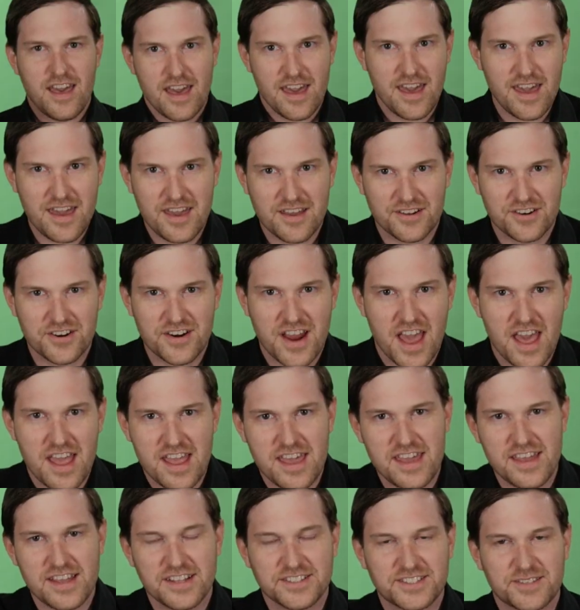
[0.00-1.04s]
Hey internet,
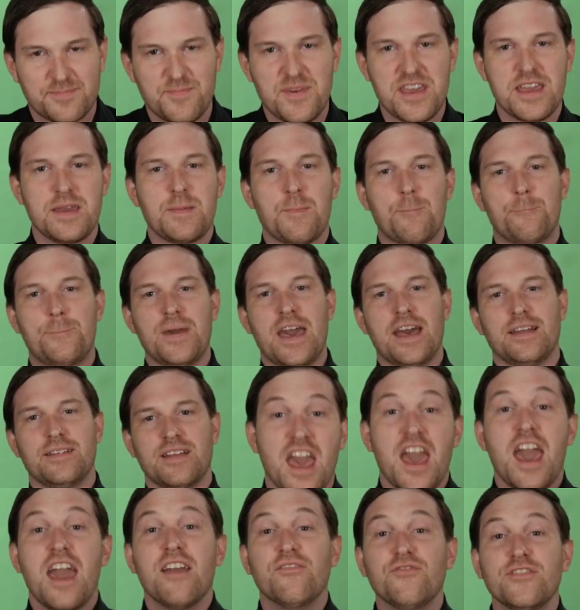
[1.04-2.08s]
it's me, Ben.
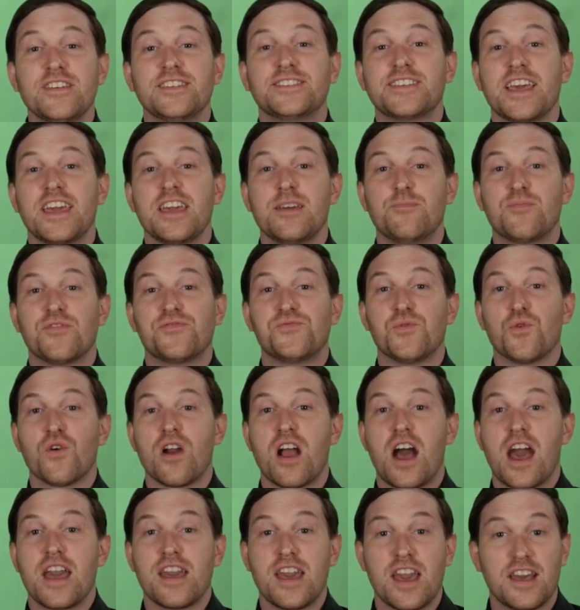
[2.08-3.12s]
Every day before
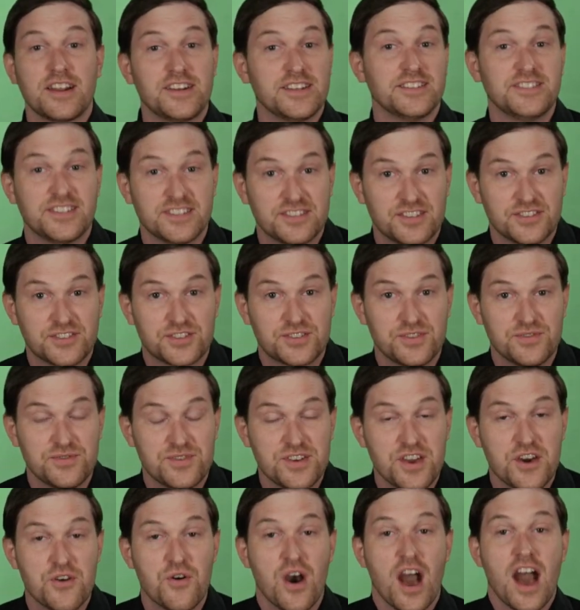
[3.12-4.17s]
I head into the
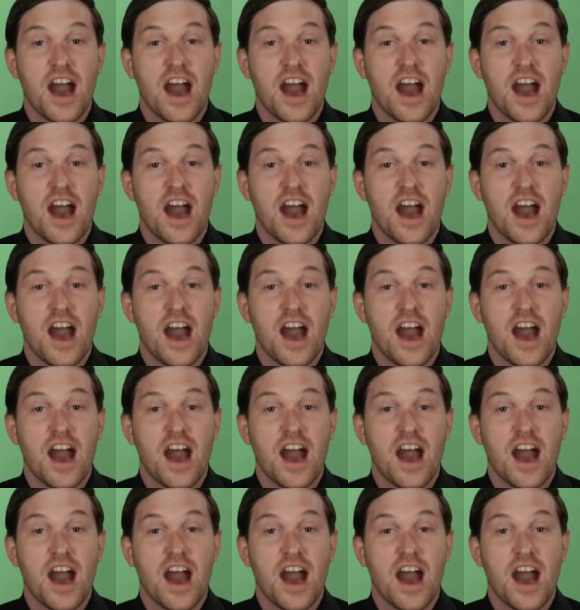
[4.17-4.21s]
studio,